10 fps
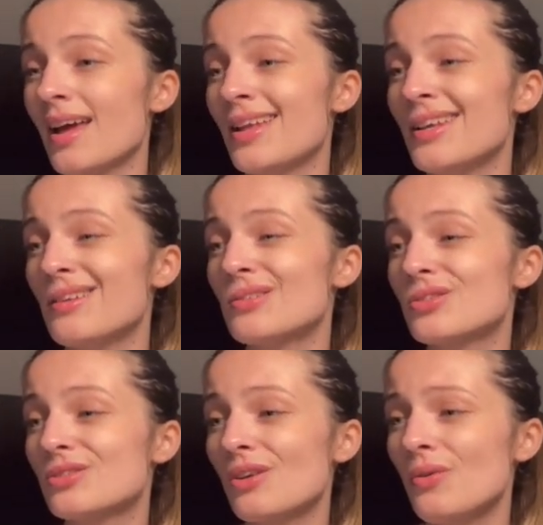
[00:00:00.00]
and it'll
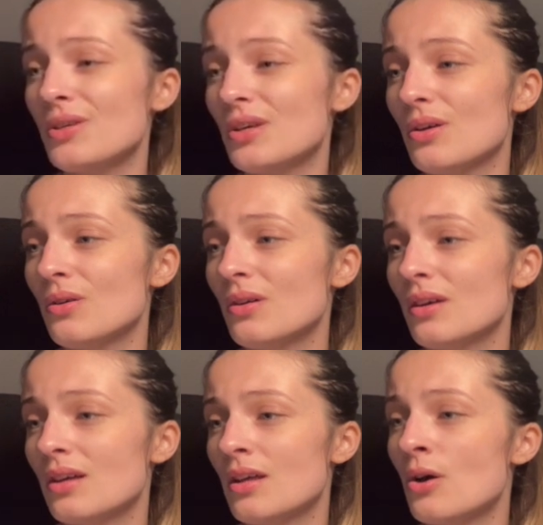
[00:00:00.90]
show you
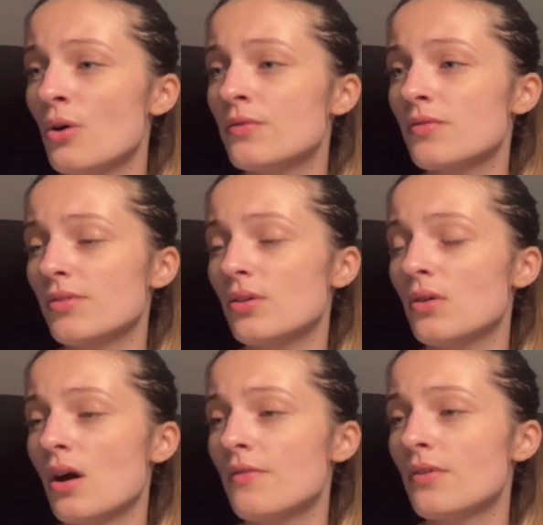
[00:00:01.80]
an overview
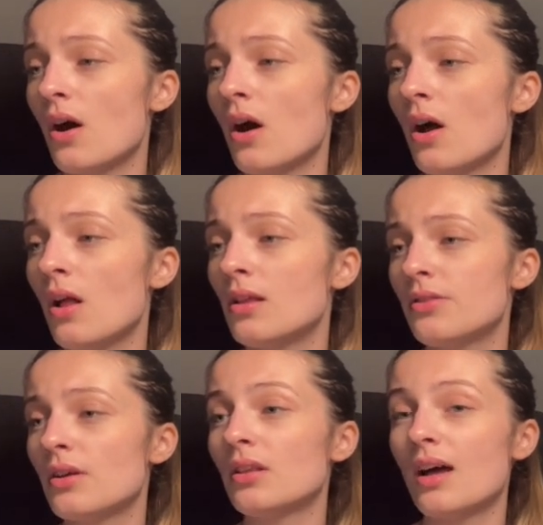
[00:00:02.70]
of all
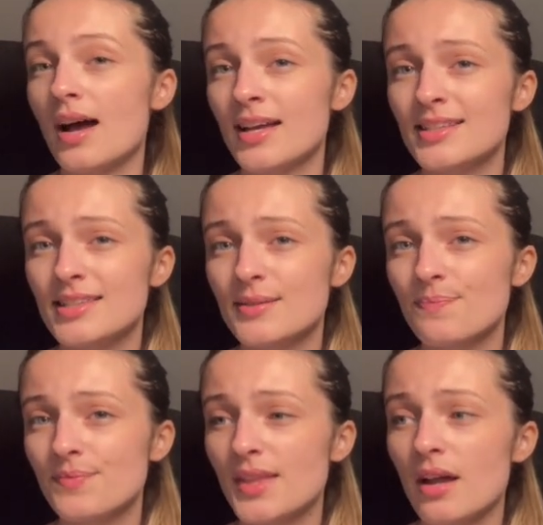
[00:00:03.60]
the lines
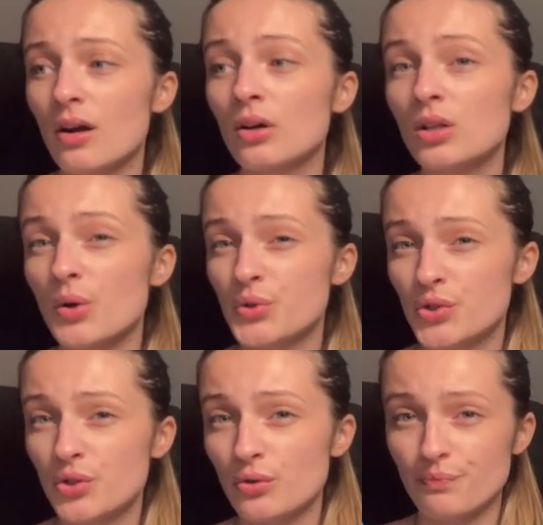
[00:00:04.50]
that are close
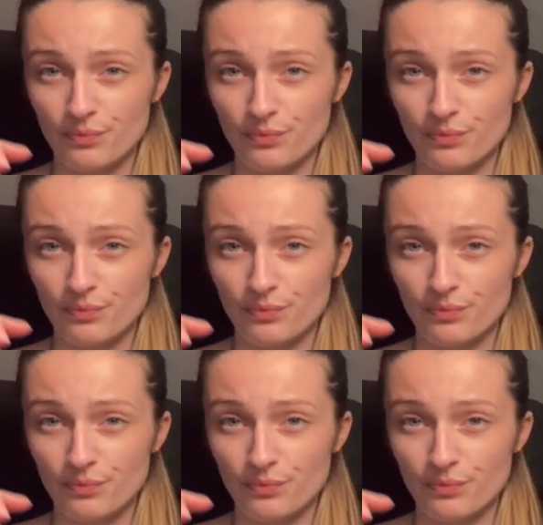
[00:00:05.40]
to